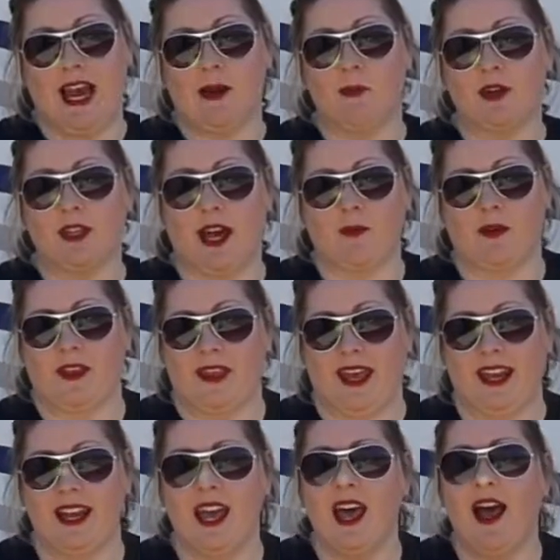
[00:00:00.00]
we're done with it,
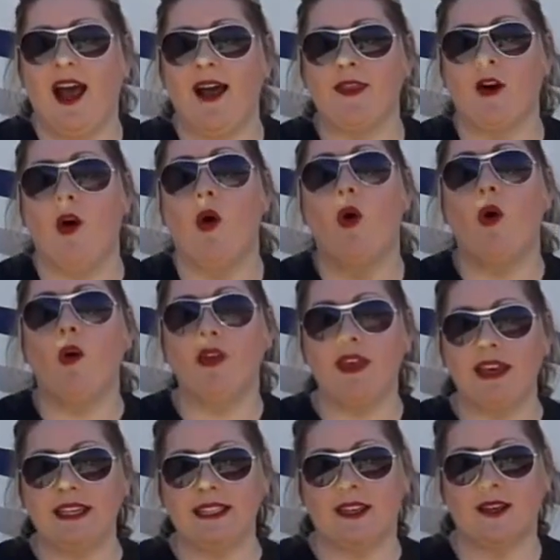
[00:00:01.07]
and the whole
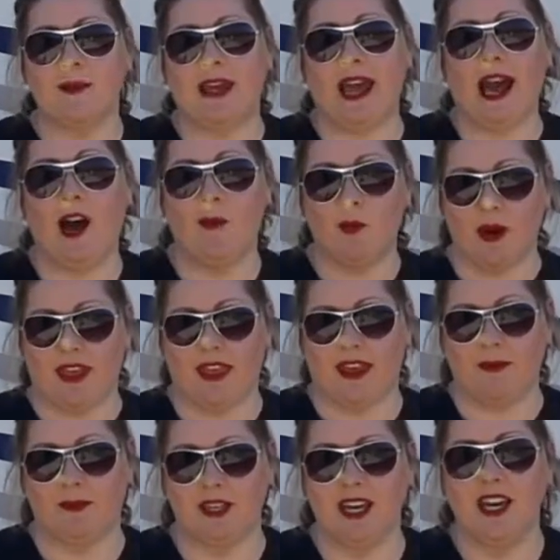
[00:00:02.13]
thing is going to be cowboy
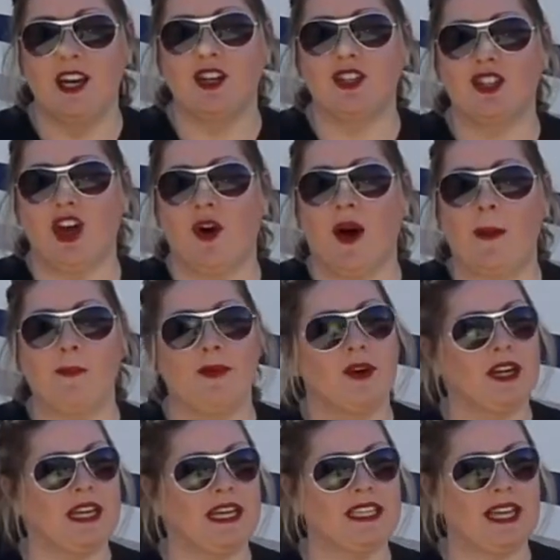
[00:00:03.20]
themed. So I'm
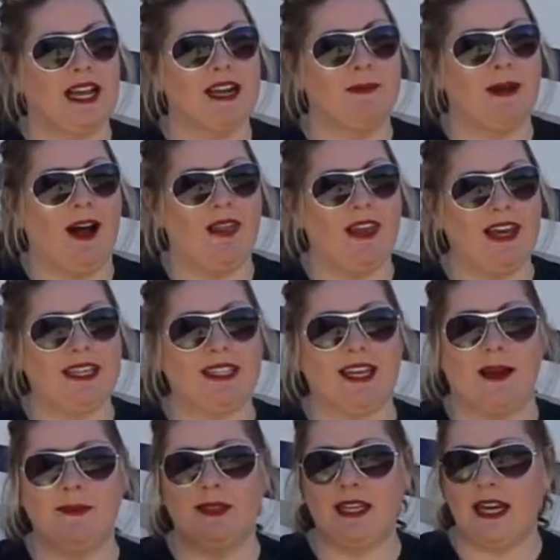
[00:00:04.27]
pretty excited about this.
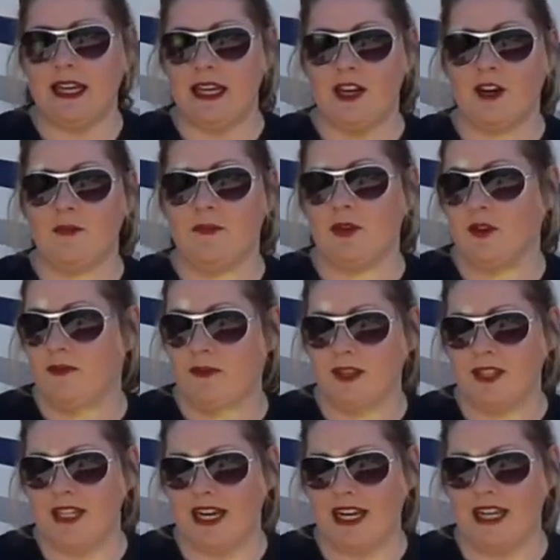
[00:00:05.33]
I'm standing here in beautiful
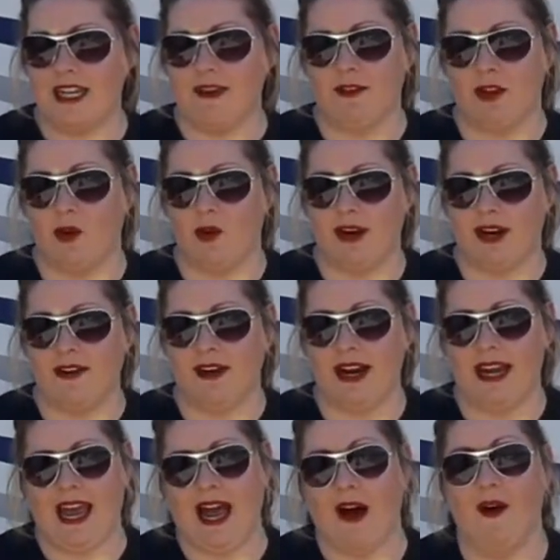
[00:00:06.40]
sunny Dayville, Oregon right
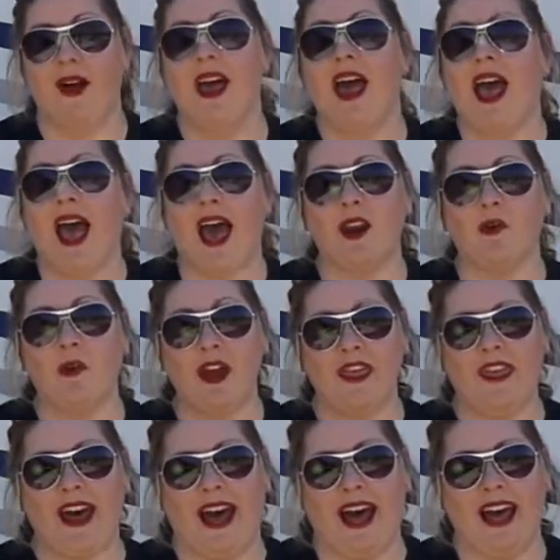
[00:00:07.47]
now, and with
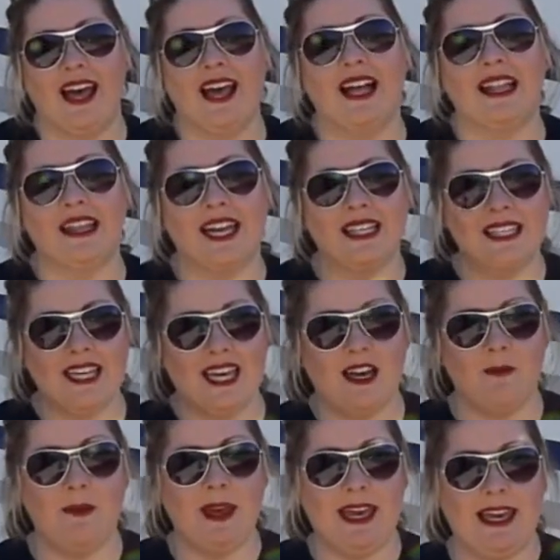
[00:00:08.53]
that, let's take a
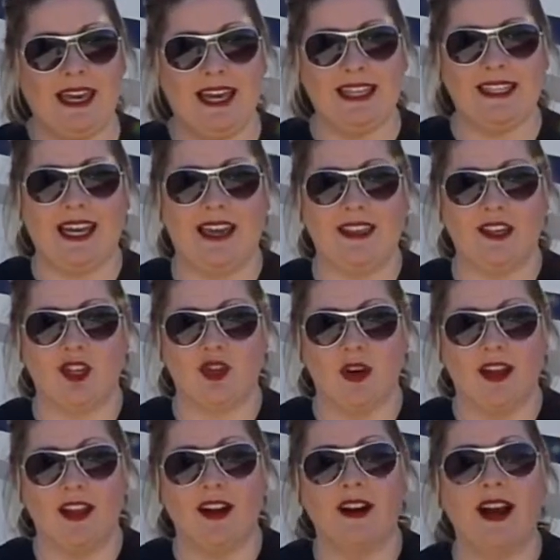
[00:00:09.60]
peek inside this
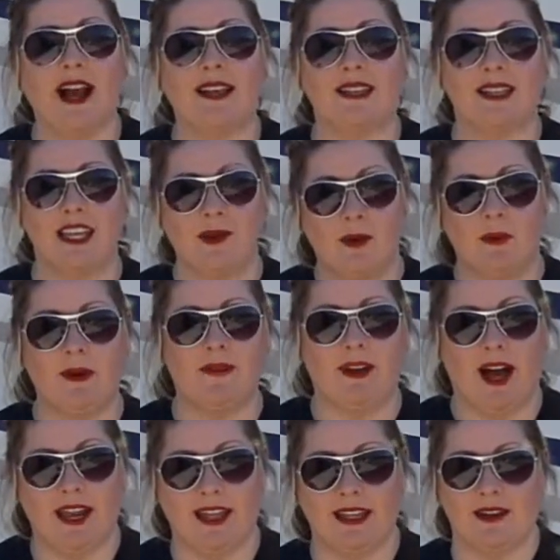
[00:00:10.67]
trailer and see what we've
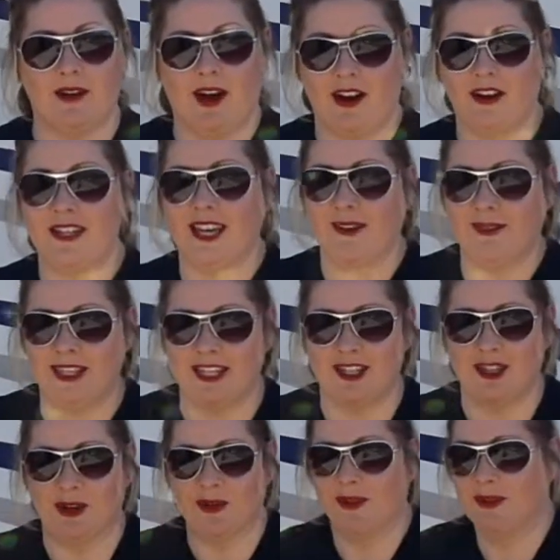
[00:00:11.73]
got ourselves into.